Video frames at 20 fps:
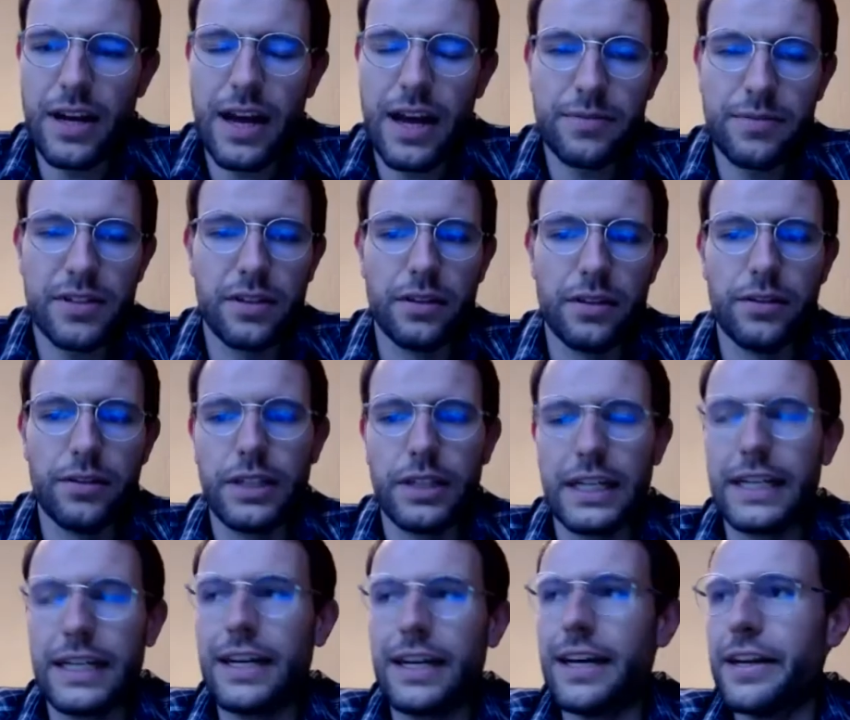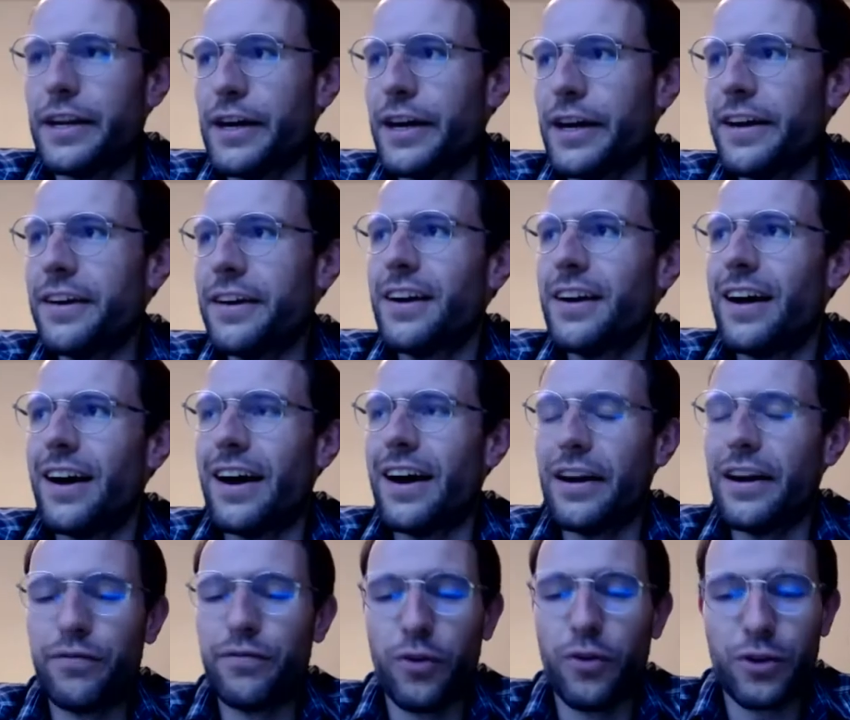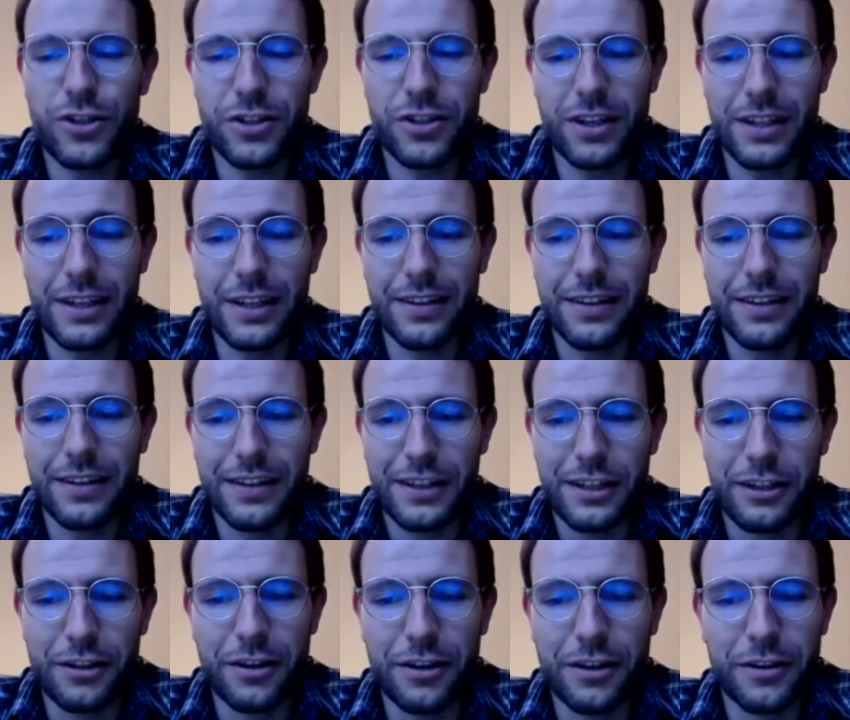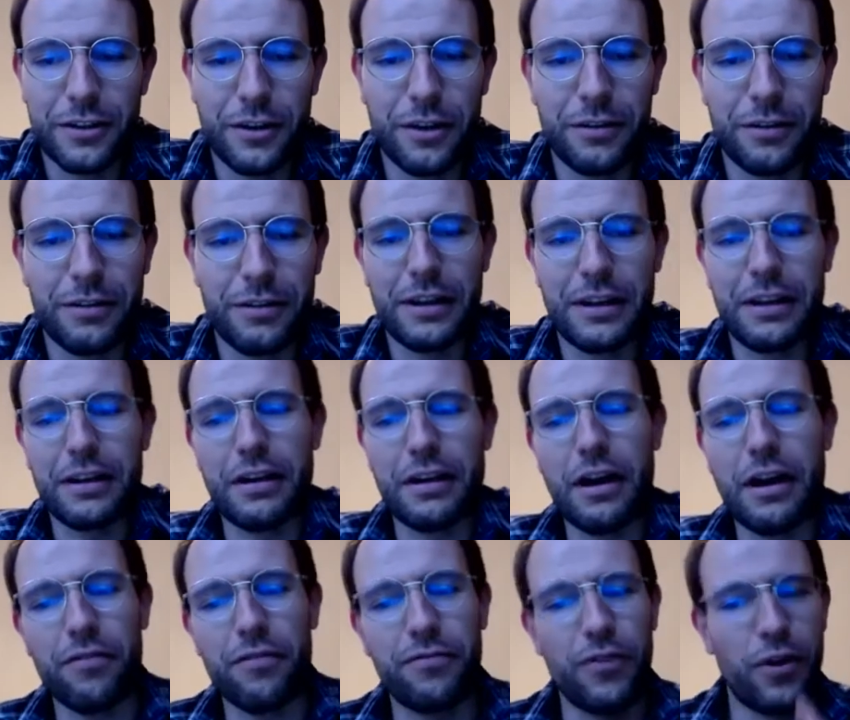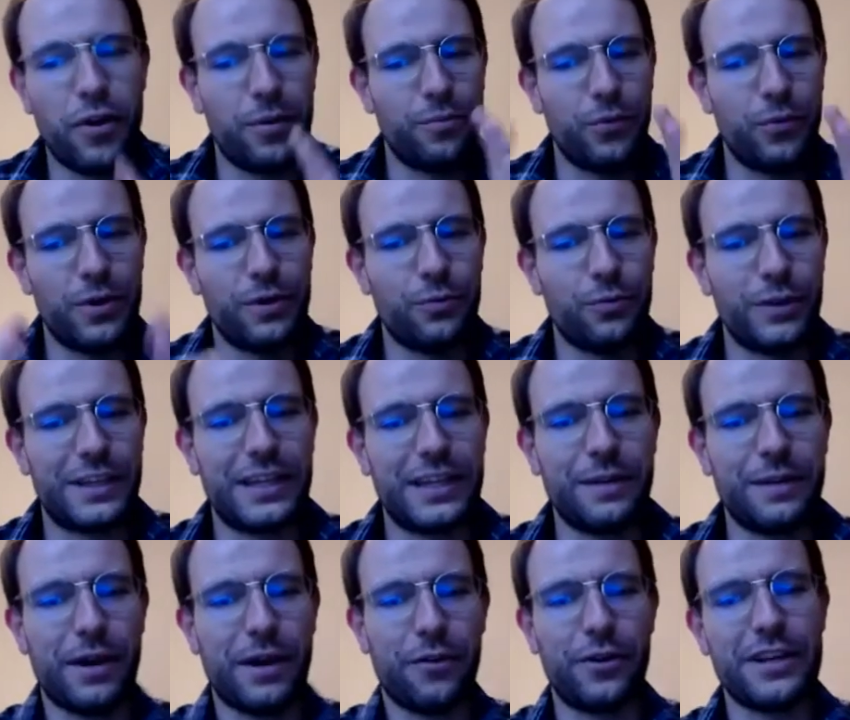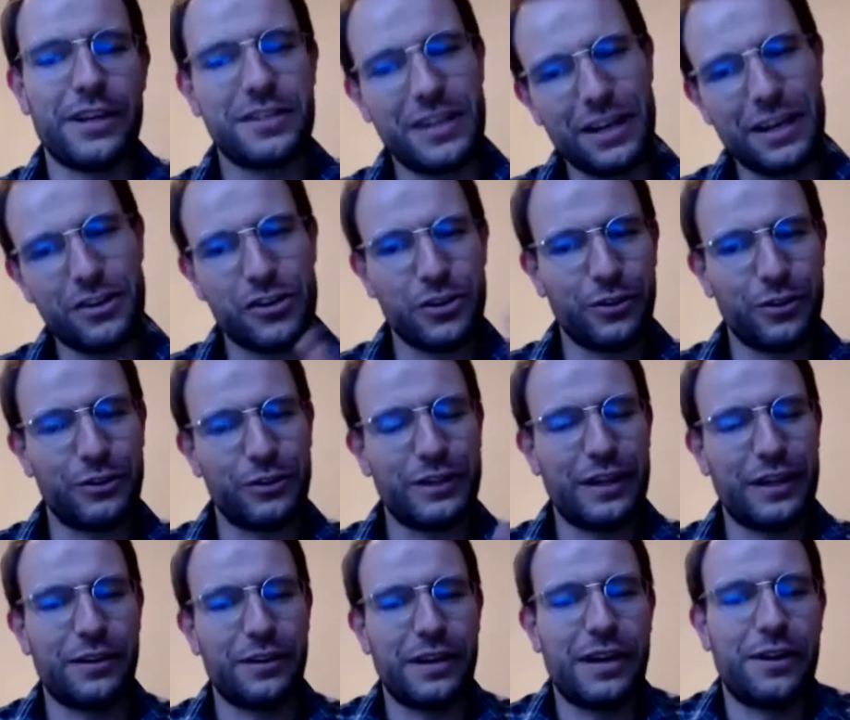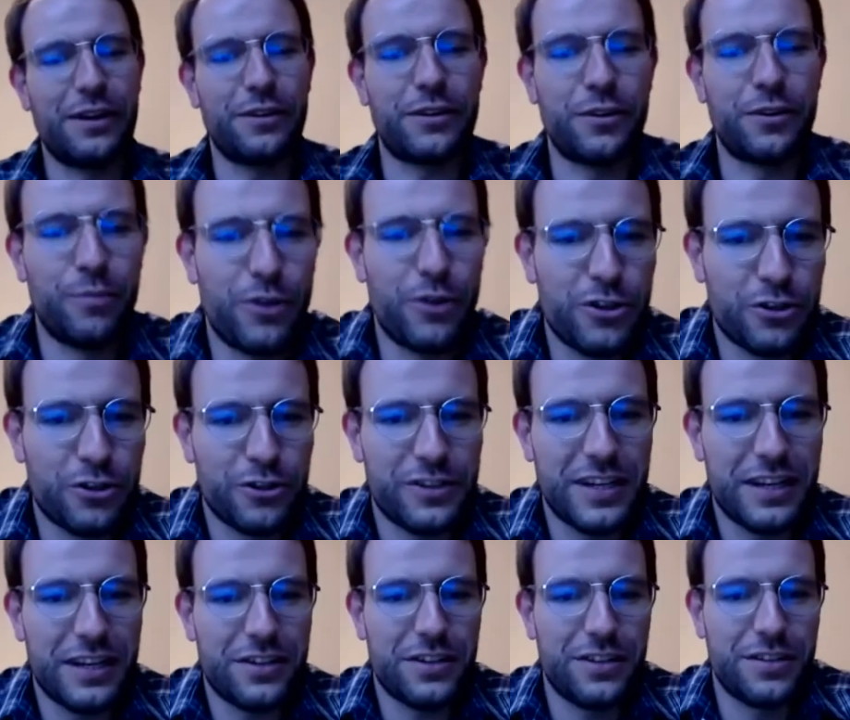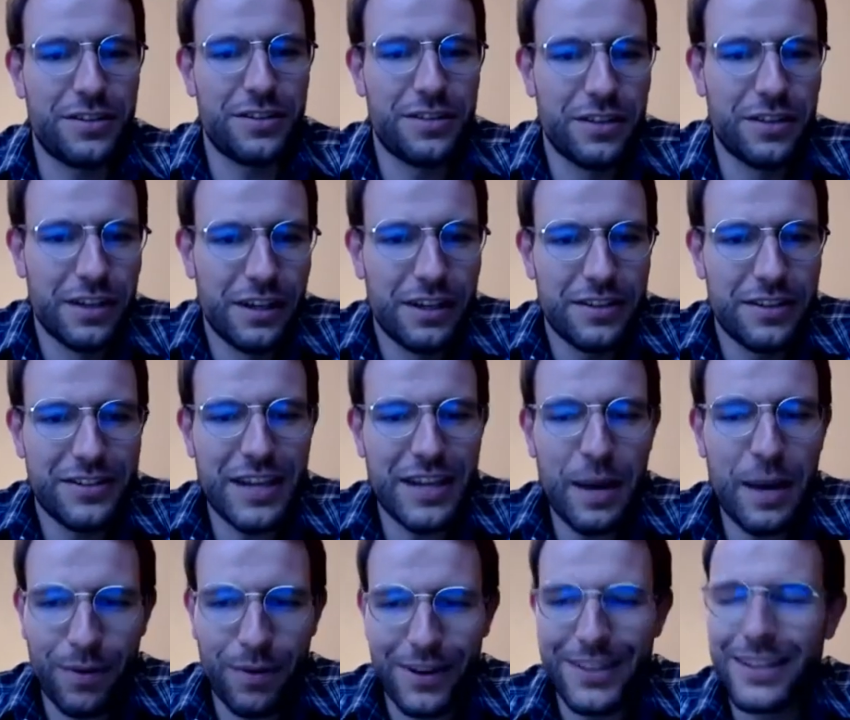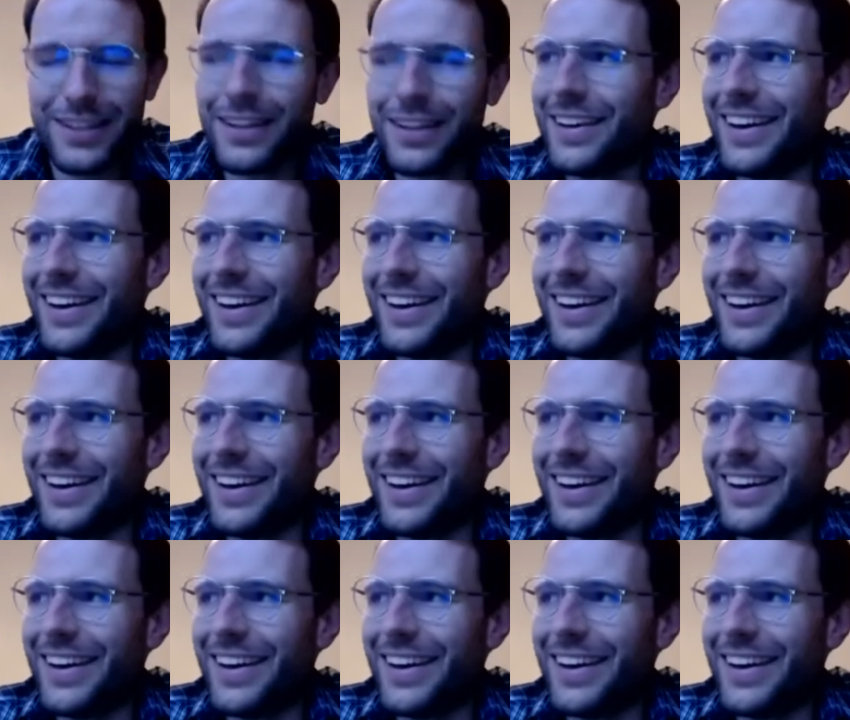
Absolutely. And unfortunately, in our firm, we keep our residential and our commercial sections separate.